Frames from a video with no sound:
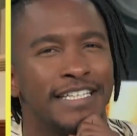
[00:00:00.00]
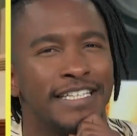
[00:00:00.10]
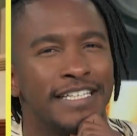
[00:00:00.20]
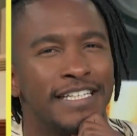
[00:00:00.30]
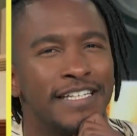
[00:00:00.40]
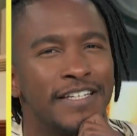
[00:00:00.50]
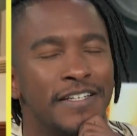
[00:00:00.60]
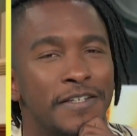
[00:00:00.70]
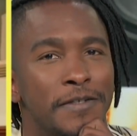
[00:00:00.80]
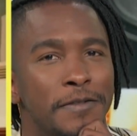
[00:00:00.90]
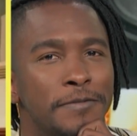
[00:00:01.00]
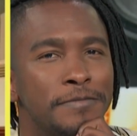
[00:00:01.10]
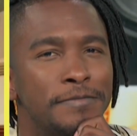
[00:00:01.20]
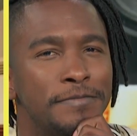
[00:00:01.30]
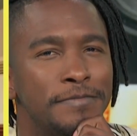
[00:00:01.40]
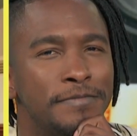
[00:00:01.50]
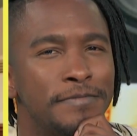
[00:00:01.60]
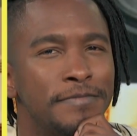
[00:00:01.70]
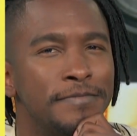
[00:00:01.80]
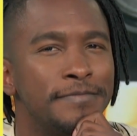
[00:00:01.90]

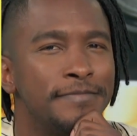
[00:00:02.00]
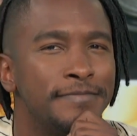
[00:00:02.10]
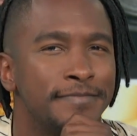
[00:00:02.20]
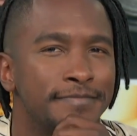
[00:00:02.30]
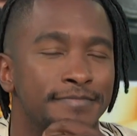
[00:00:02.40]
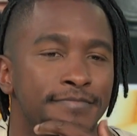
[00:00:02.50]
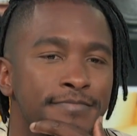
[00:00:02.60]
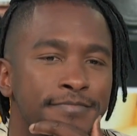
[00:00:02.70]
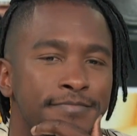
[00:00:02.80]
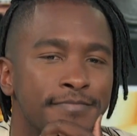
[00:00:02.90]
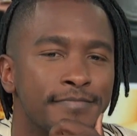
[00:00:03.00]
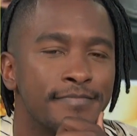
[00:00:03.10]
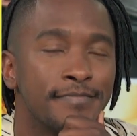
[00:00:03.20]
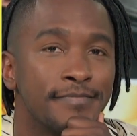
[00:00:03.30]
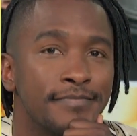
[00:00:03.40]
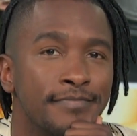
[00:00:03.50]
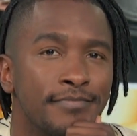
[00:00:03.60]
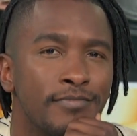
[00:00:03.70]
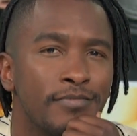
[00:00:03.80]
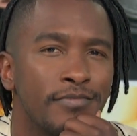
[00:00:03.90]

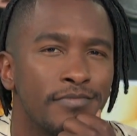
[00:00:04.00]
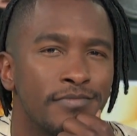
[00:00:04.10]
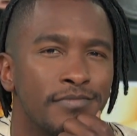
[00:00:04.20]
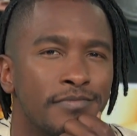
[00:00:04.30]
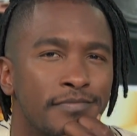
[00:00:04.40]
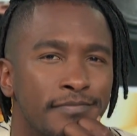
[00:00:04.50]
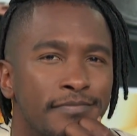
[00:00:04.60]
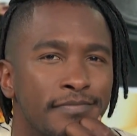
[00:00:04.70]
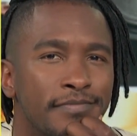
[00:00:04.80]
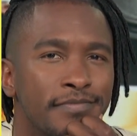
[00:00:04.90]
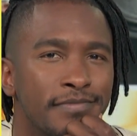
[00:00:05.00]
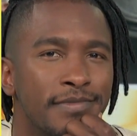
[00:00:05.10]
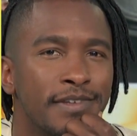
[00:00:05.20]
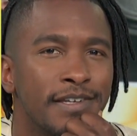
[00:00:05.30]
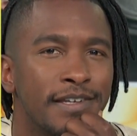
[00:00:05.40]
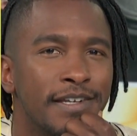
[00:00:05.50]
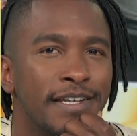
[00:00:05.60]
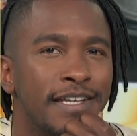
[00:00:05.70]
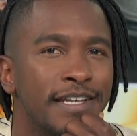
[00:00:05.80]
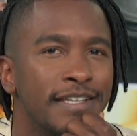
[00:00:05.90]

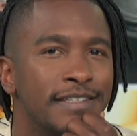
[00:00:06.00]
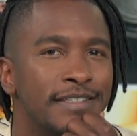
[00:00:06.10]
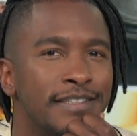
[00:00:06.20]
This person isn't speaking.